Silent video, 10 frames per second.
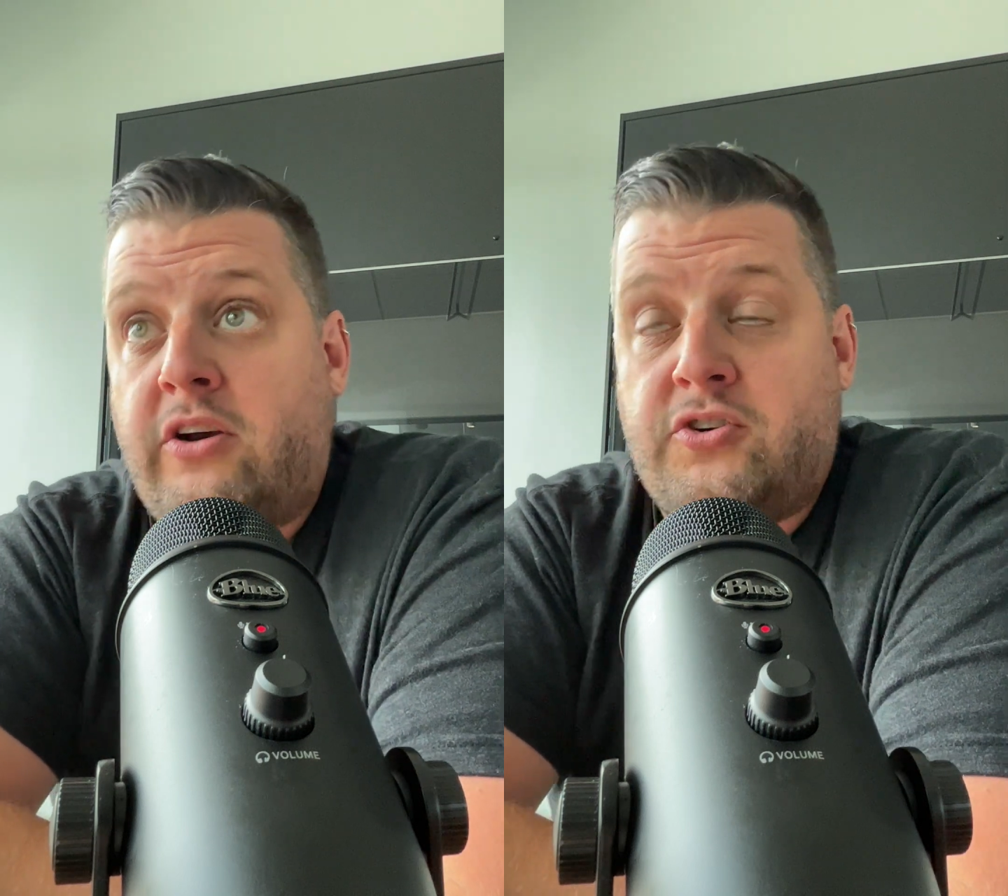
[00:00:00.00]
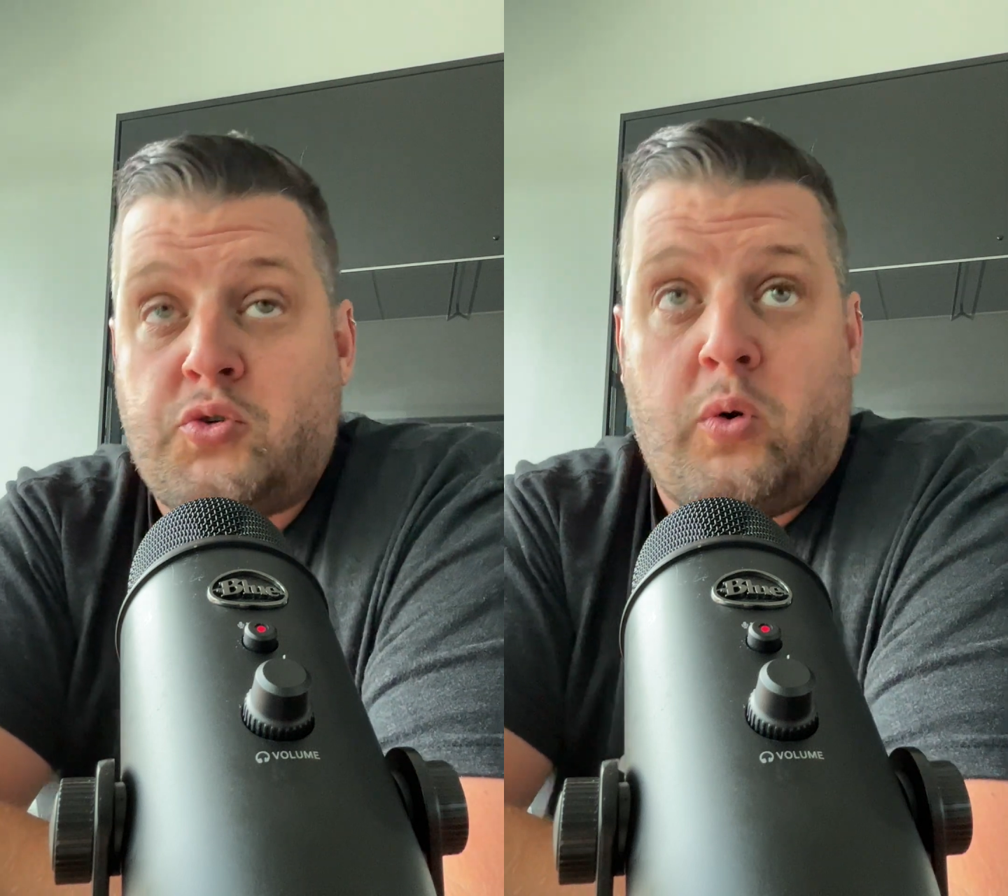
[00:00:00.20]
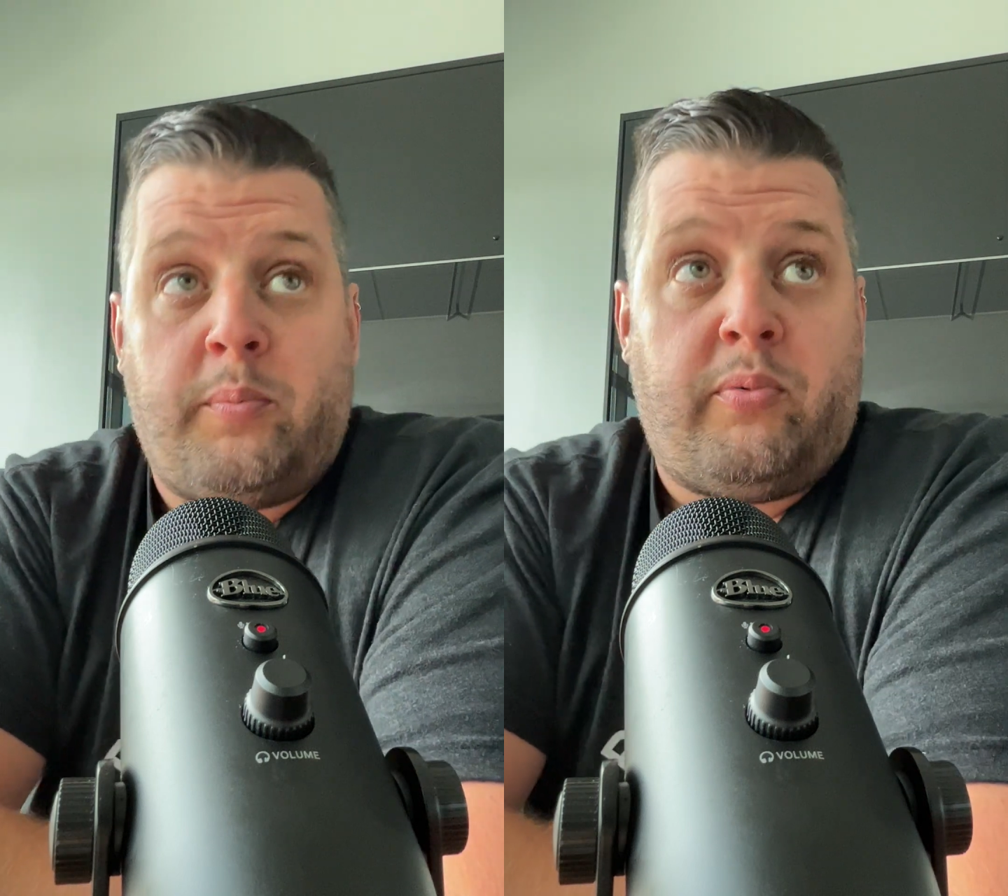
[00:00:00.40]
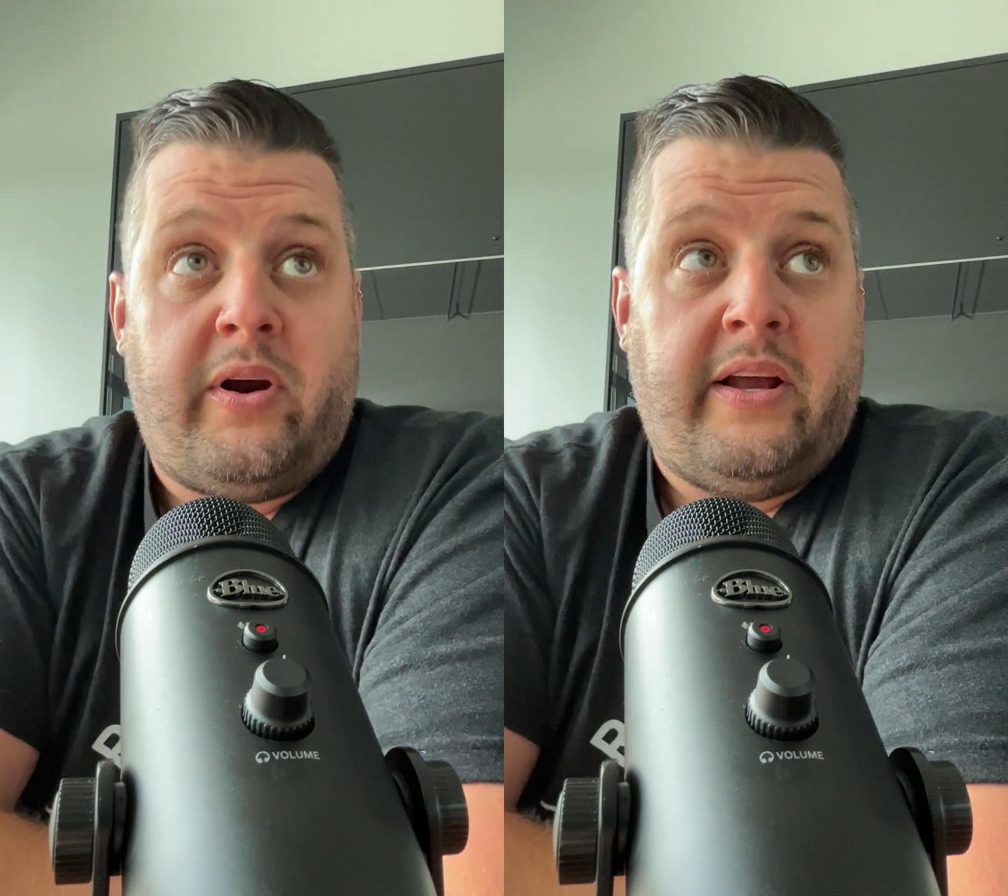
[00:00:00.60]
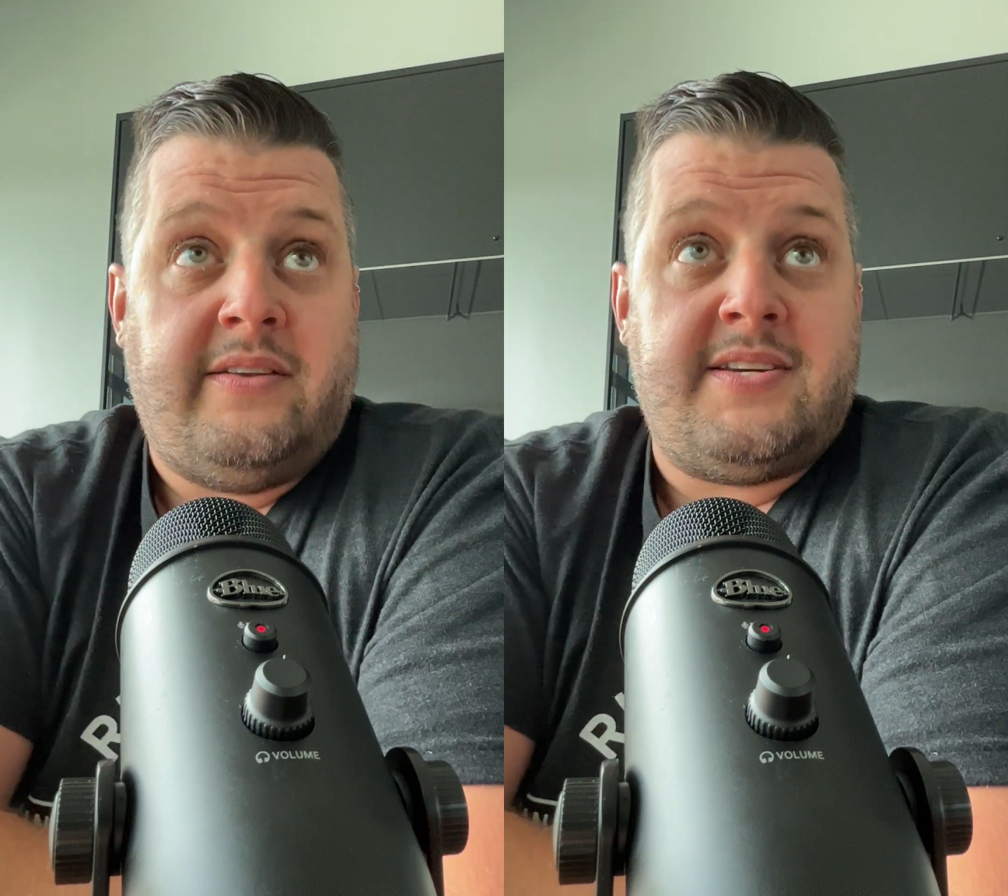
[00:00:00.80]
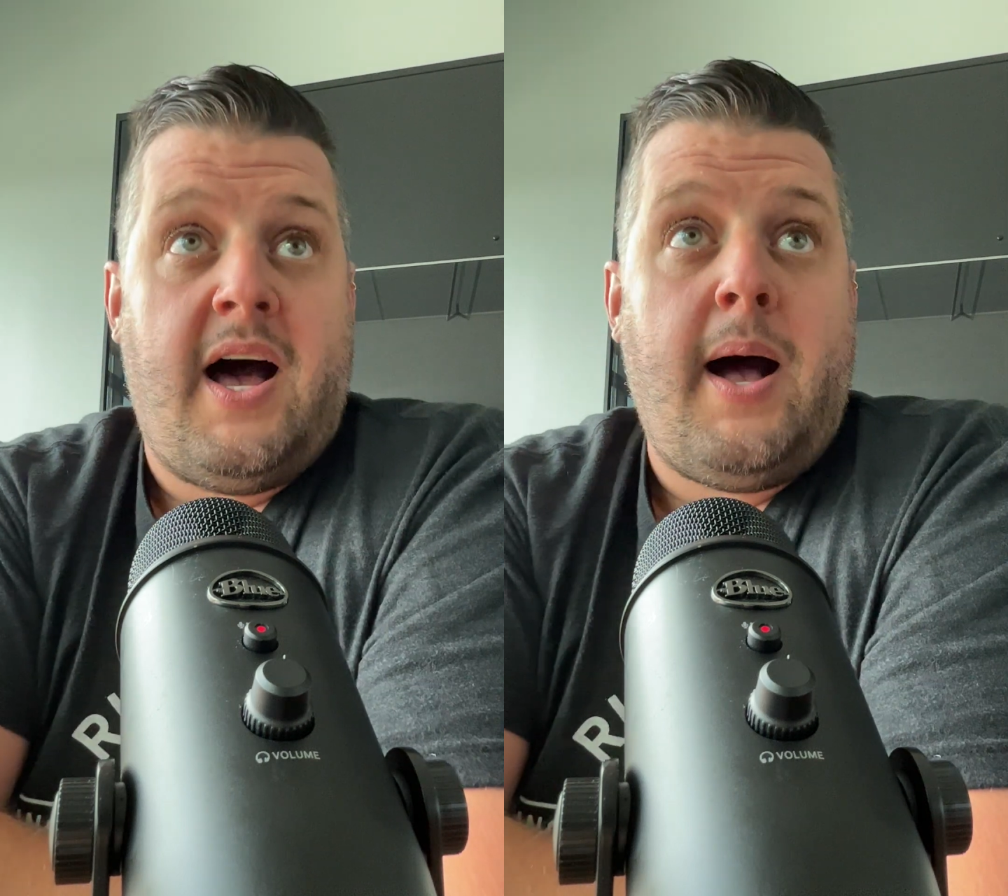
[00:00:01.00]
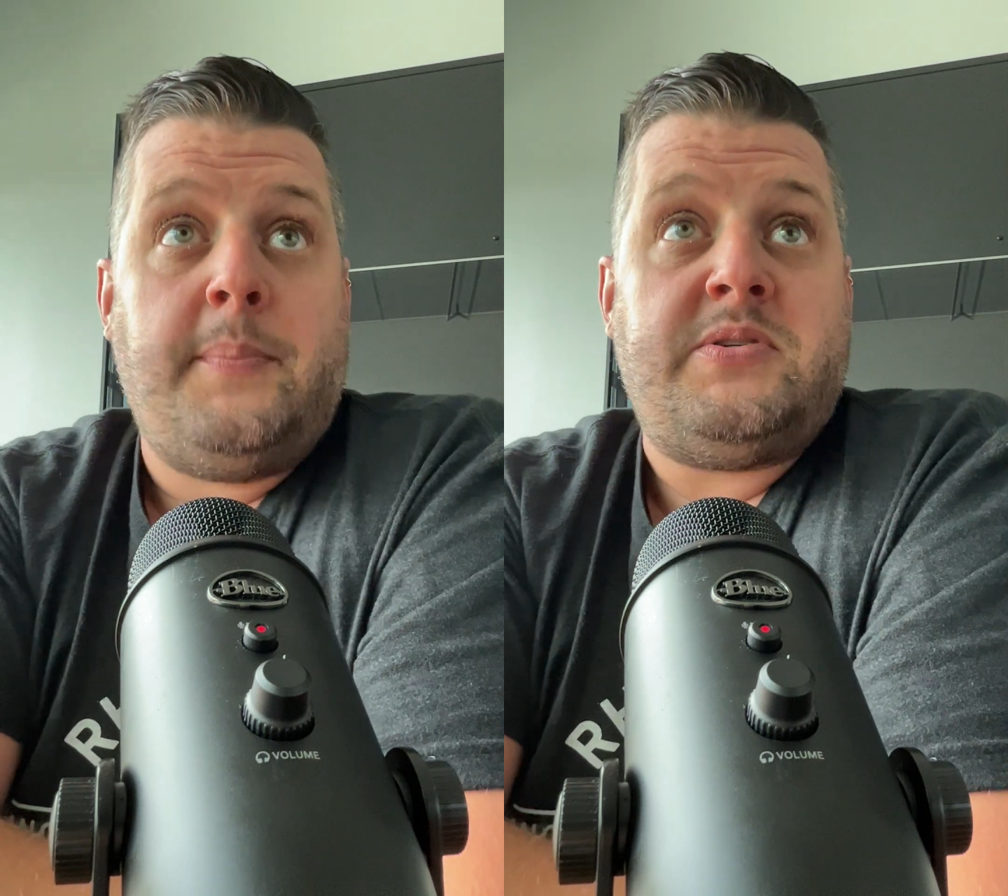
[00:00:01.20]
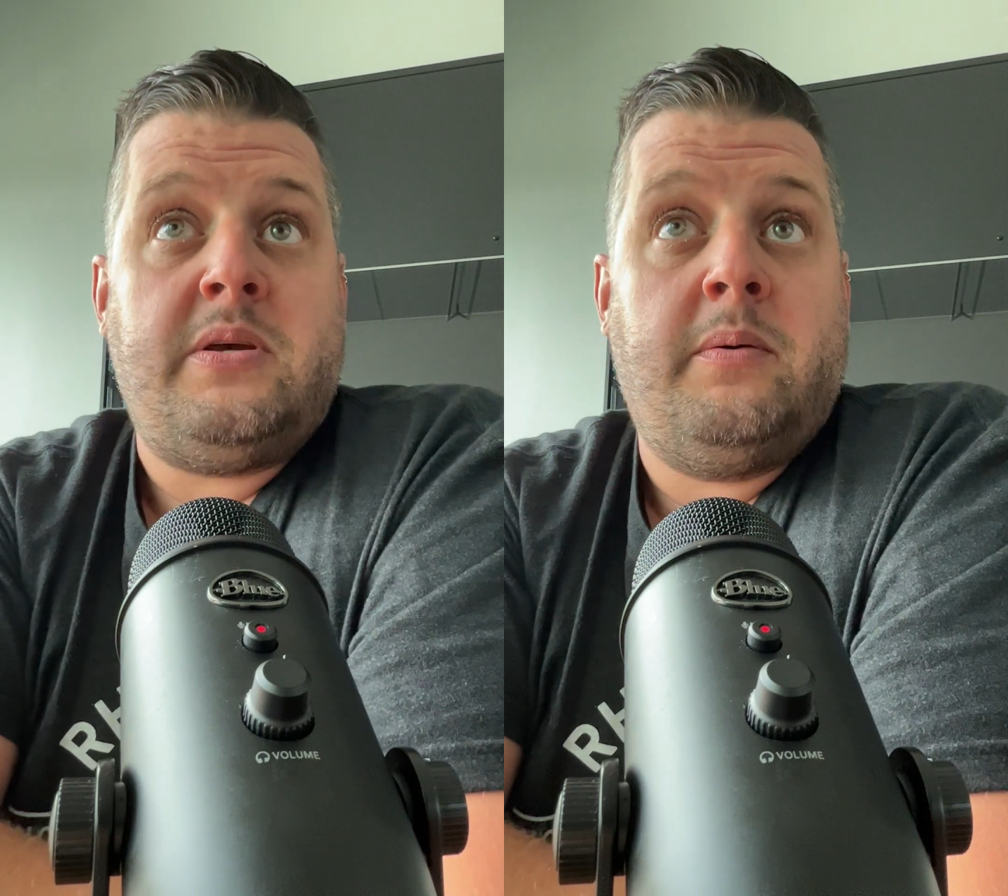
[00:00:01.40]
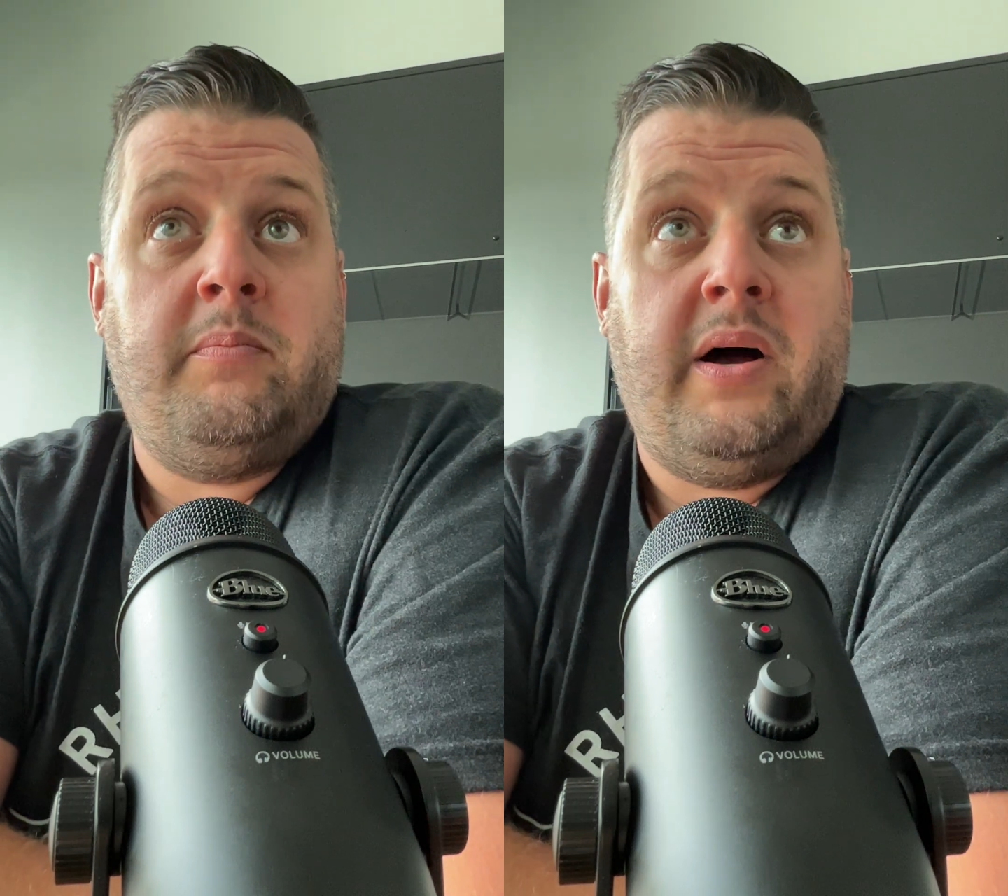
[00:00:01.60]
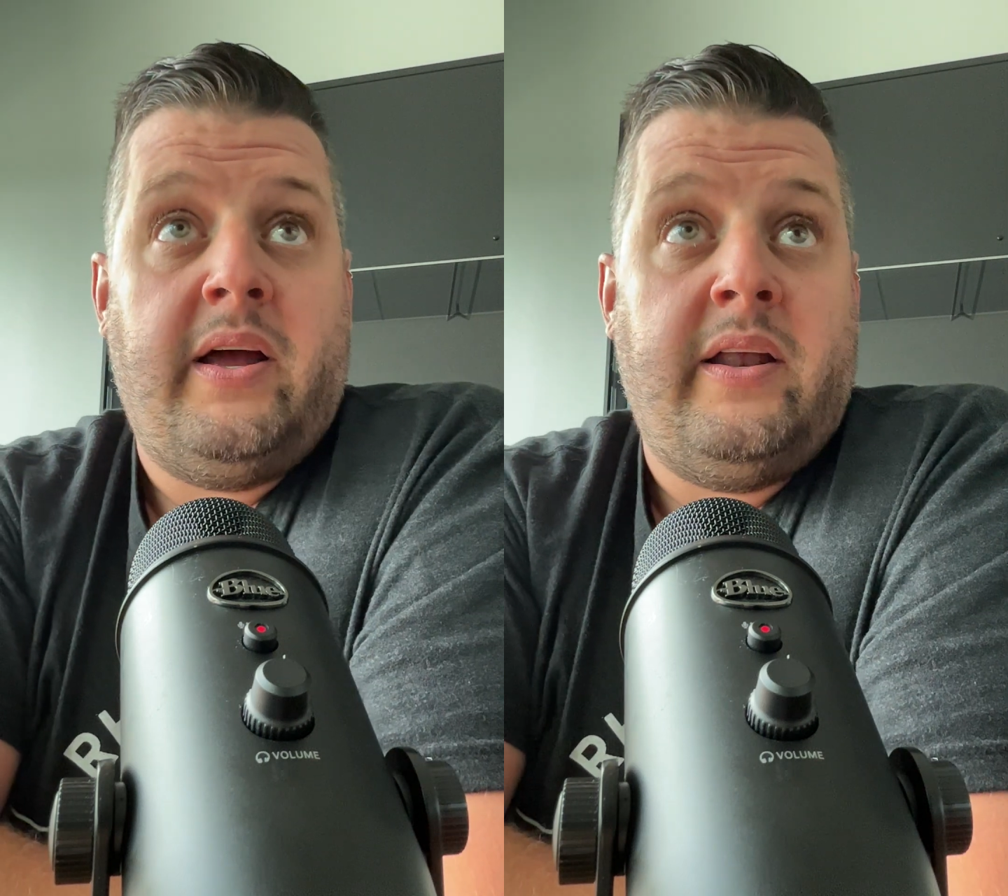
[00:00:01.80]
or short print and Topps.
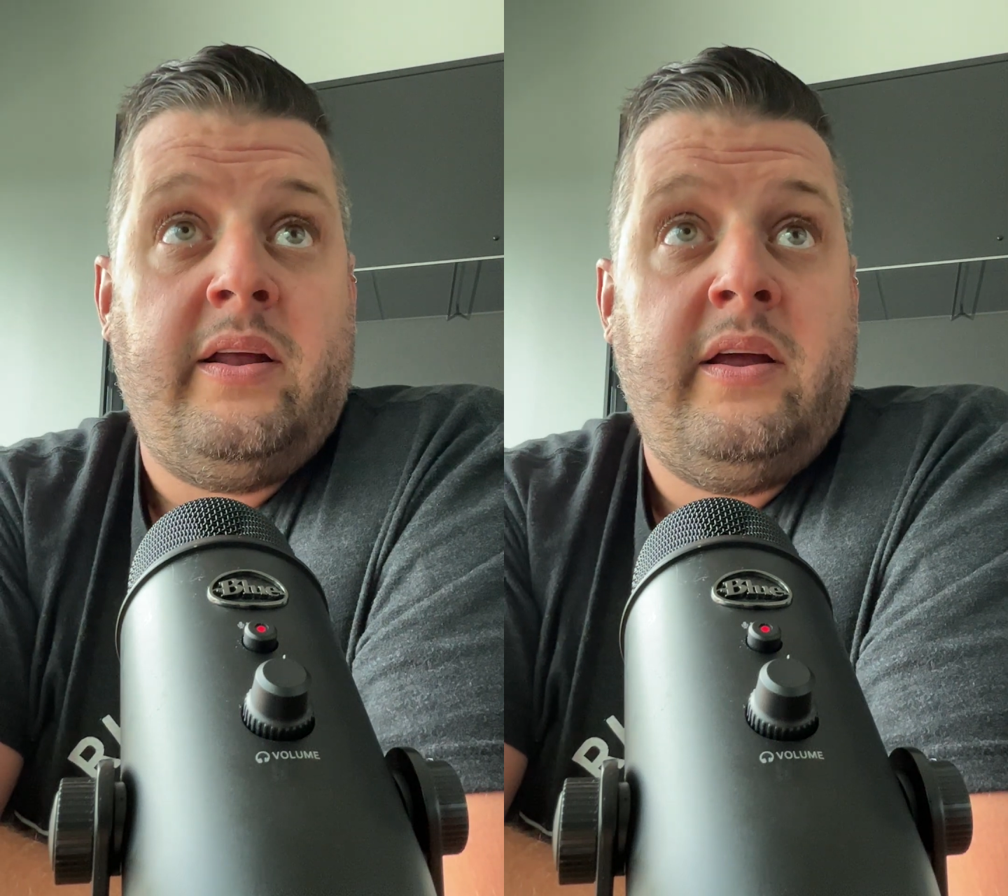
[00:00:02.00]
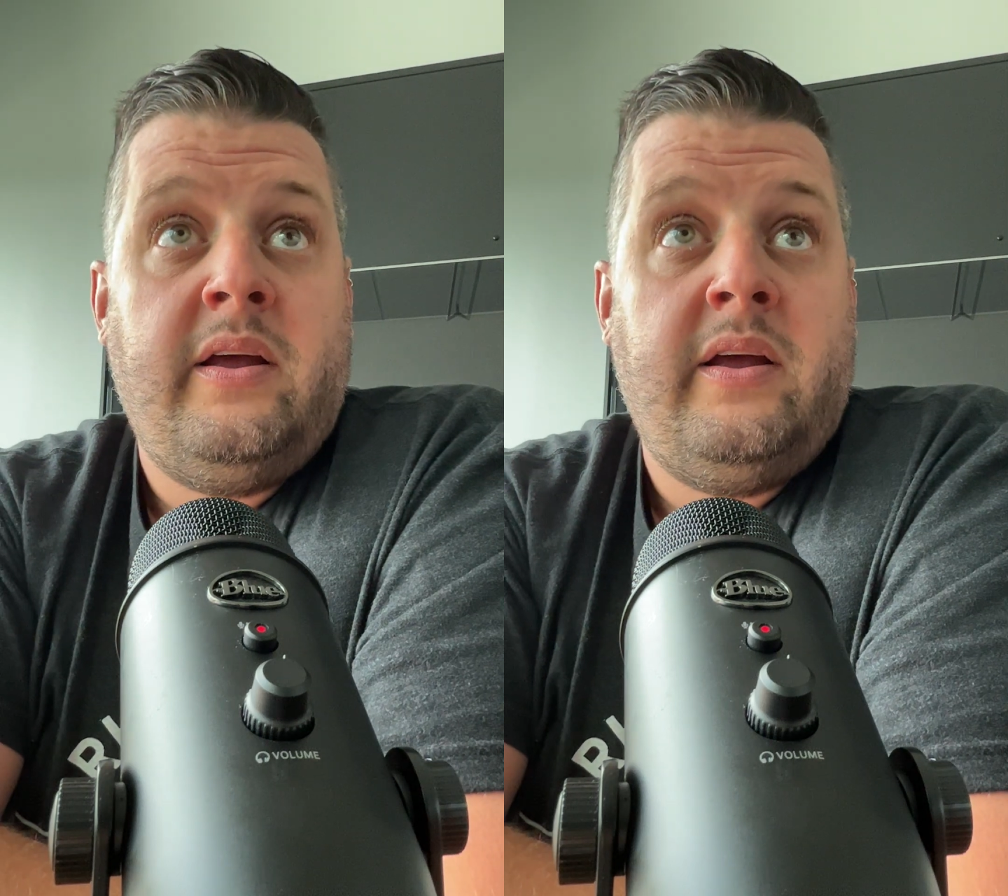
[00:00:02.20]
But